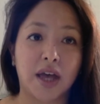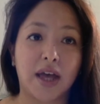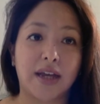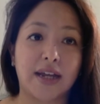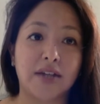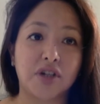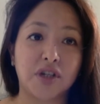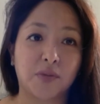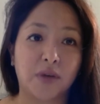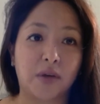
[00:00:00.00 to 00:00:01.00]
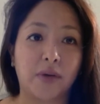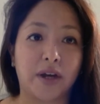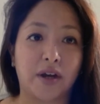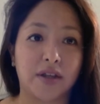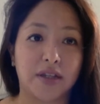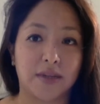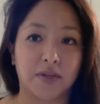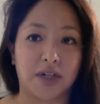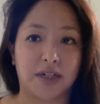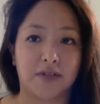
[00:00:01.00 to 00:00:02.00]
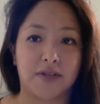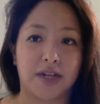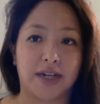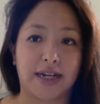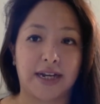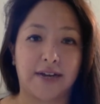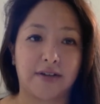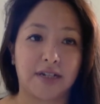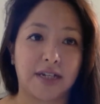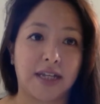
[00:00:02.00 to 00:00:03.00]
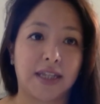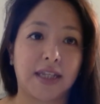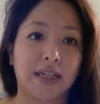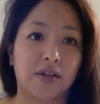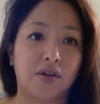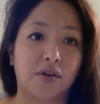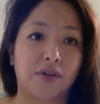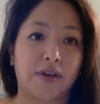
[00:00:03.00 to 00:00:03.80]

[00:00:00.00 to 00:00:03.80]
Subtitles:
And just while we're on the subject of circularity, I think, you know,